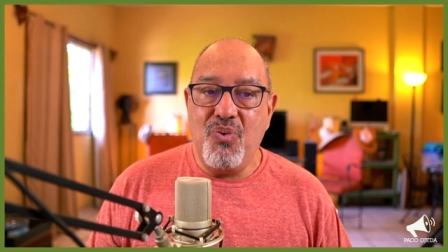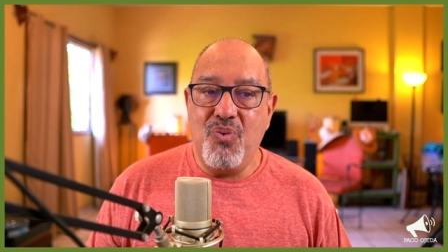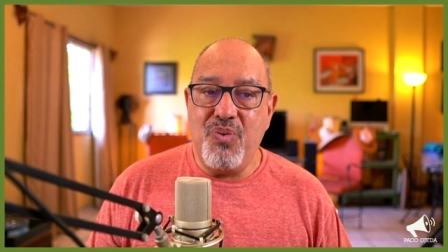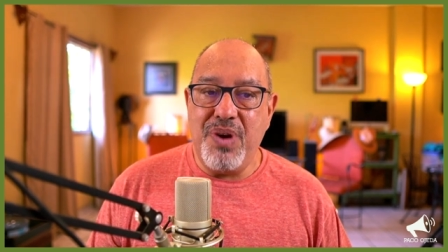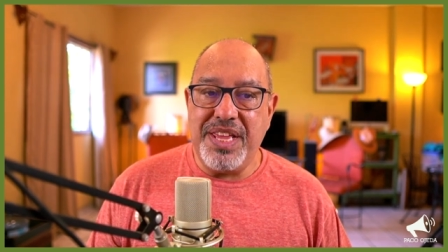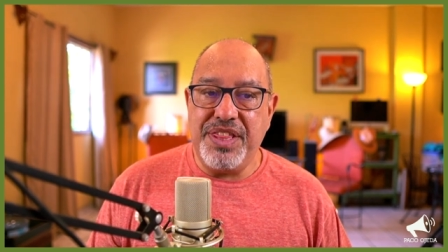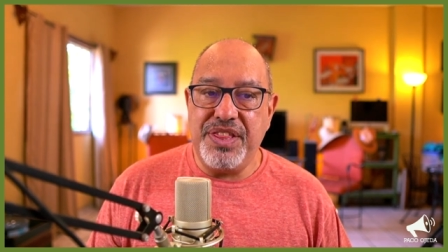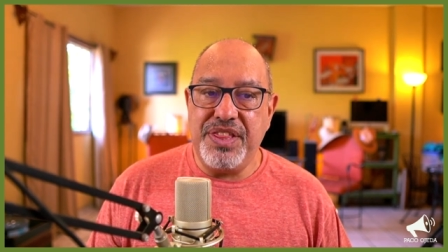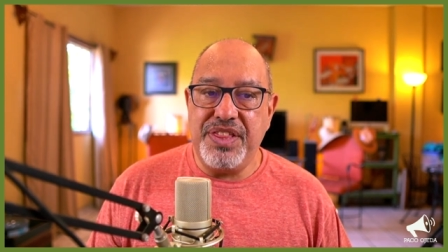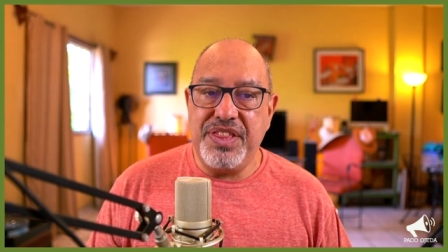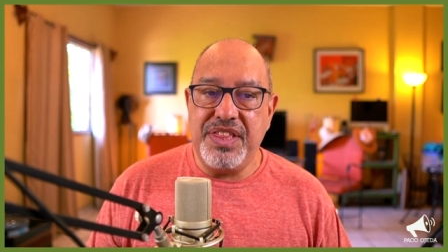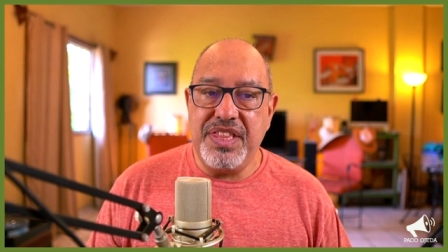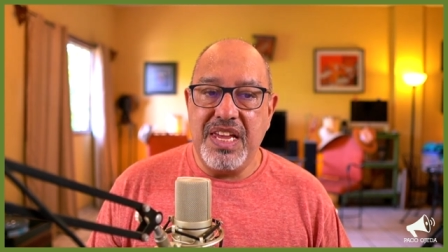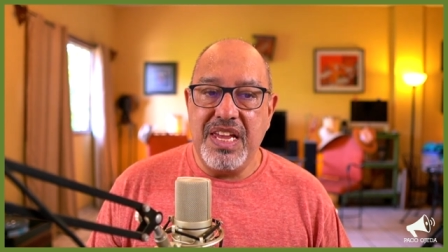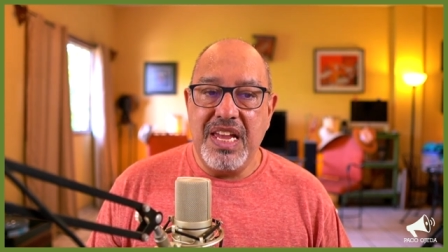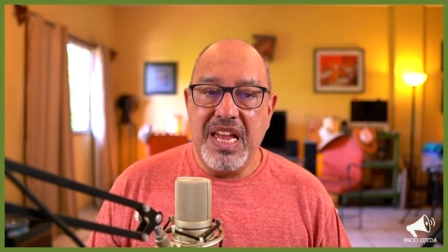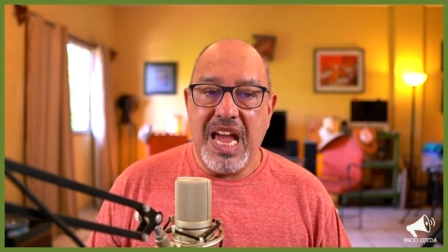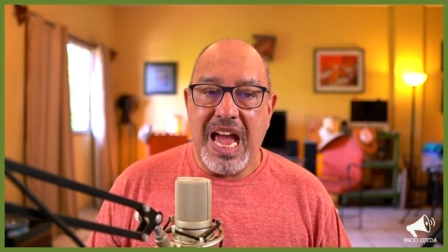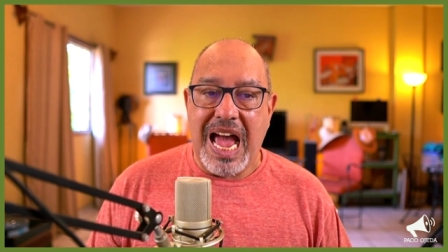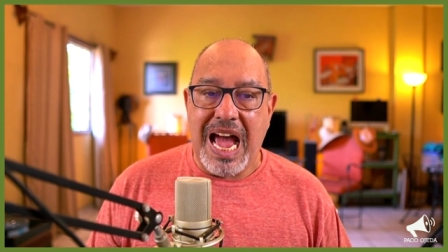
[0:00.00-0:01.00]

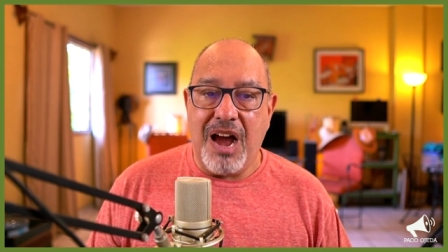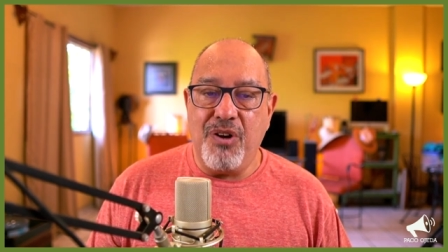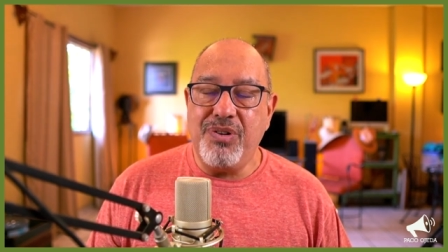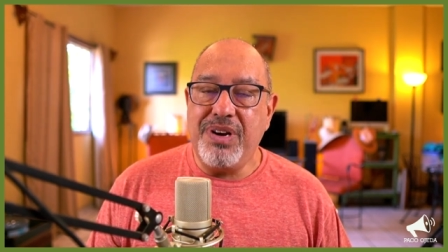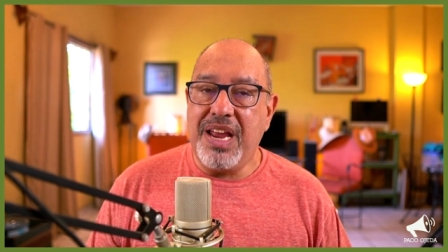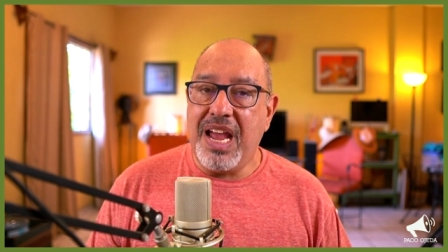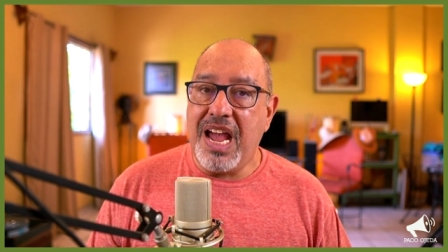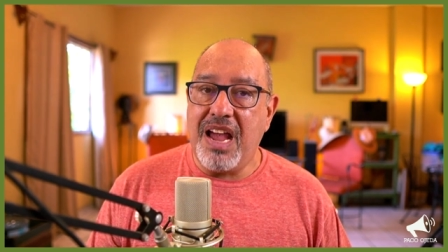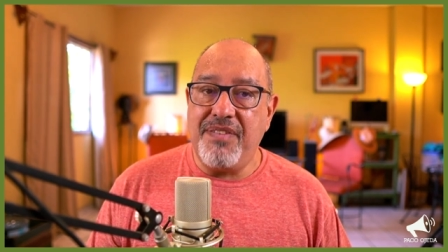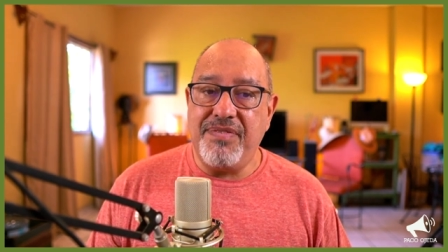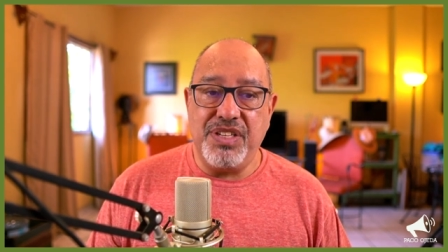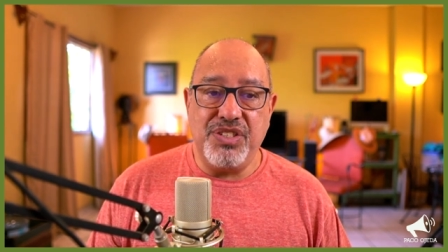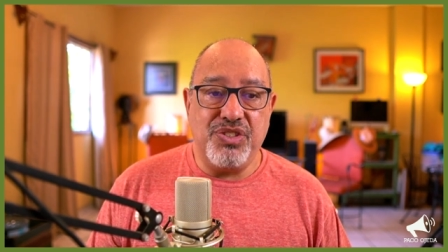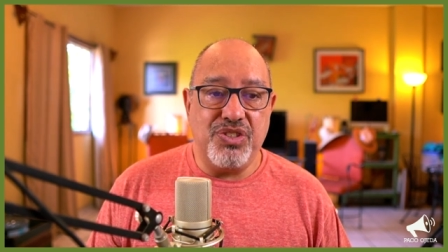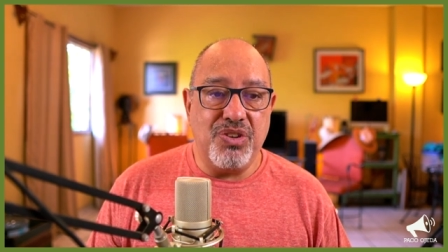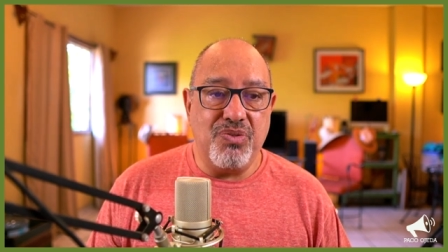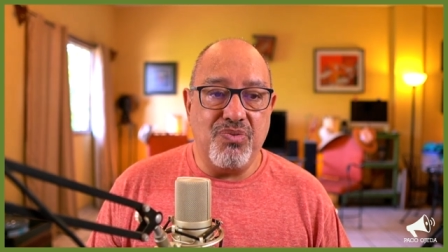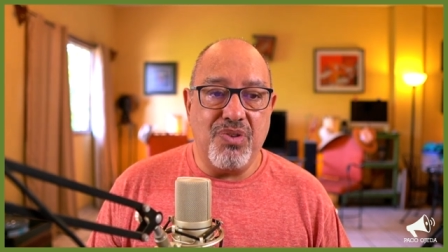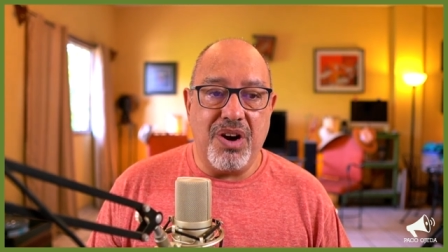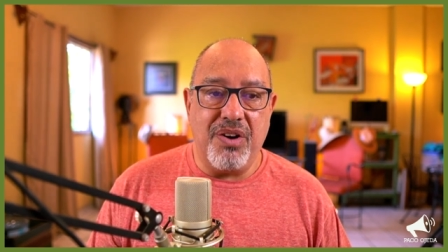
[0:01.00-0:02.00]
without having
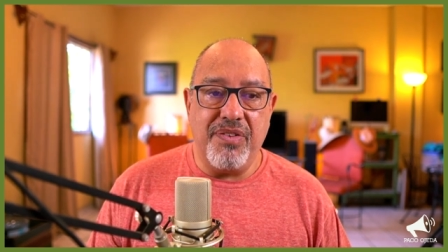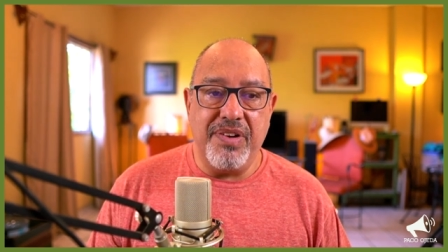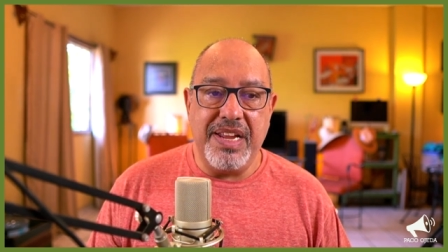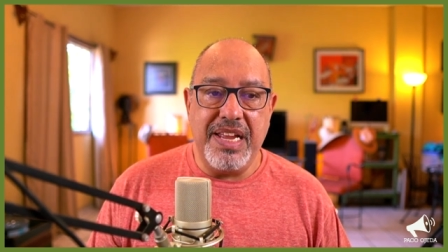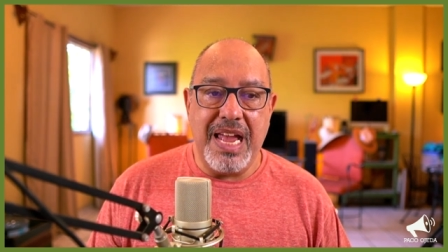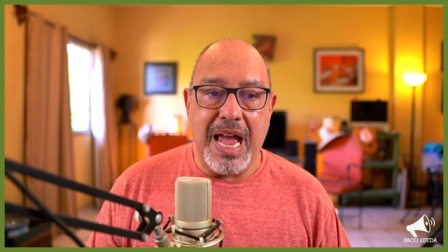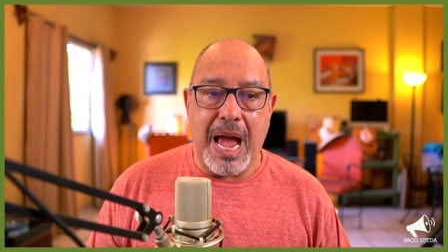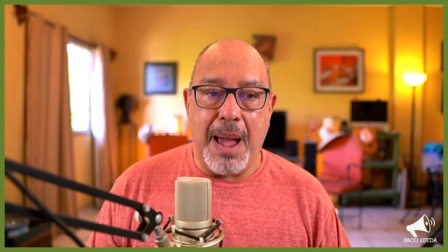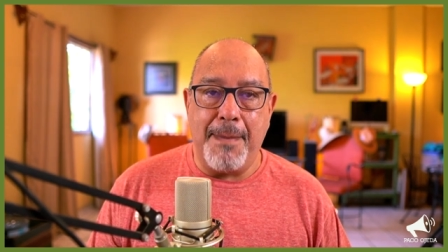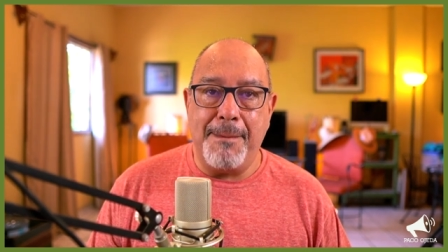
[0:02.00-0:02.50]
to worry